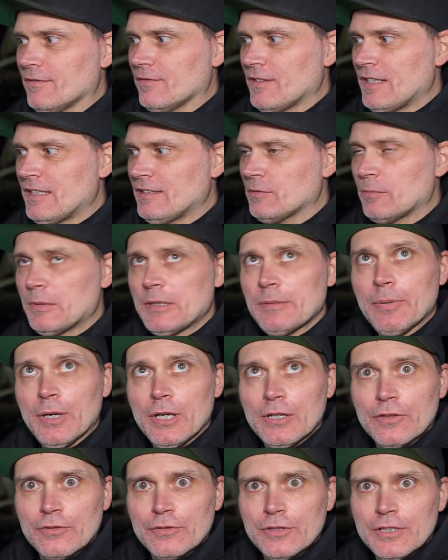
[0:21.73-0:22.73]
this will be
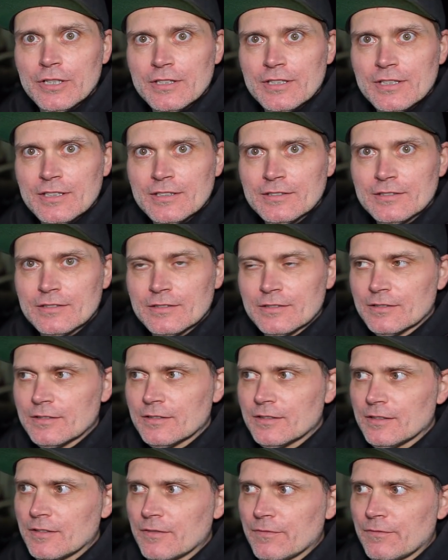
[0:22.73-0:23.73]
part 3 of this.
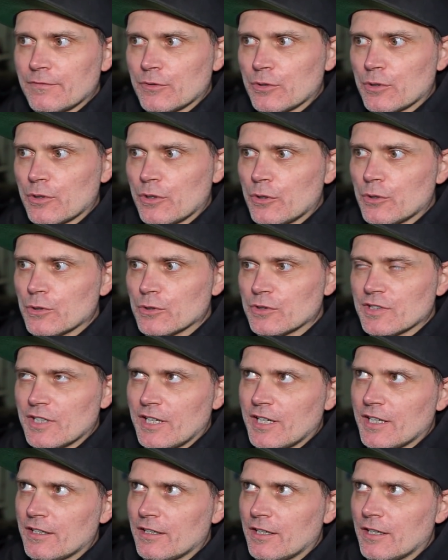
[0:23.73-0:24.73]
For those
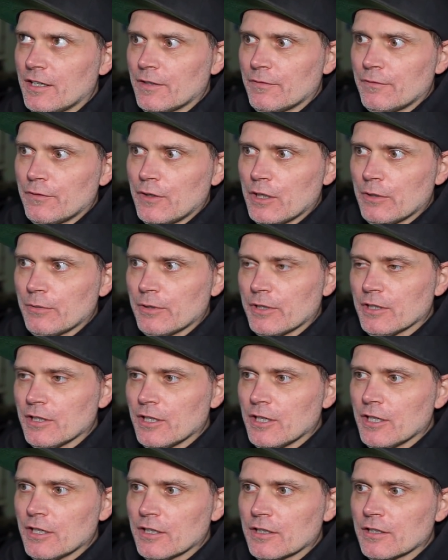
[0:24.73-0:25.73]
that are following
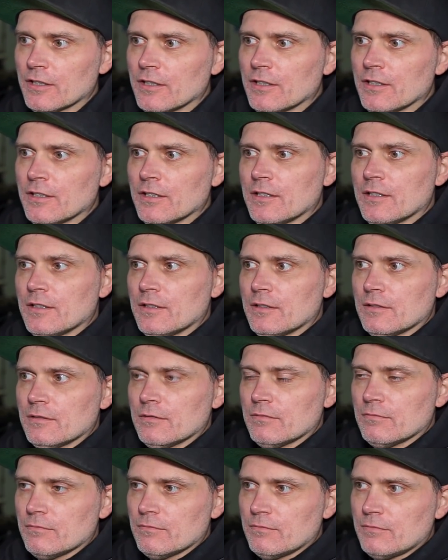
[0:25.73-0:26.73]
along,
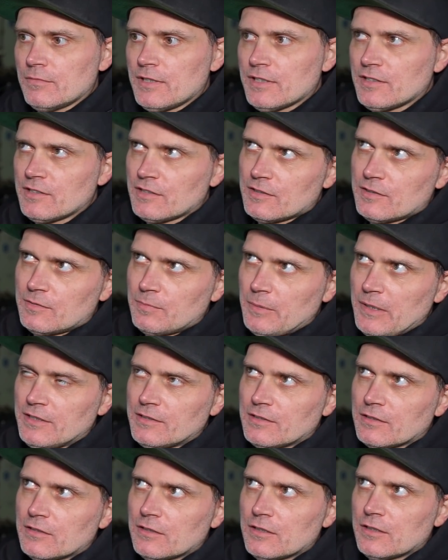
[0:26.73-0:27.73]
this is
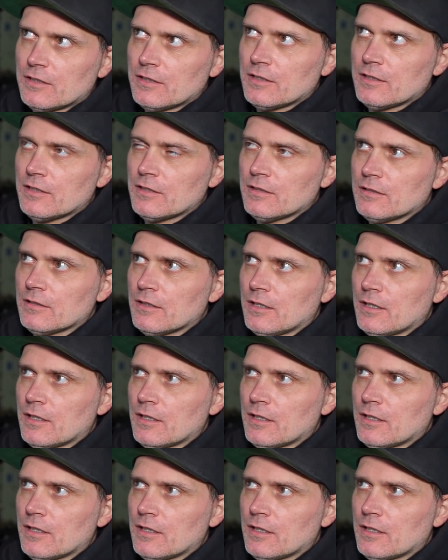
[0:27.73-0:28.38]
basically